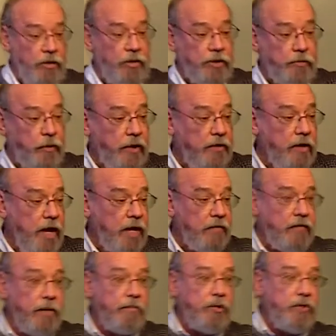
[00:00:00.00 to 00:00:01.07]
the Holy Spirit
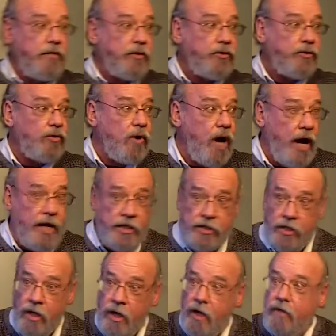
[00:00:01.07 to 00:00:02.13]
from moving through
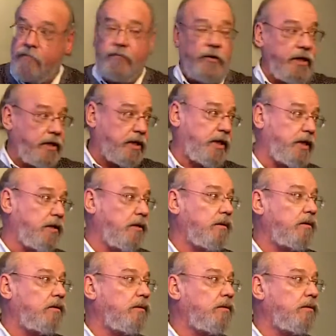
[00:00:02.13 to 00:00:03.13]
us freely.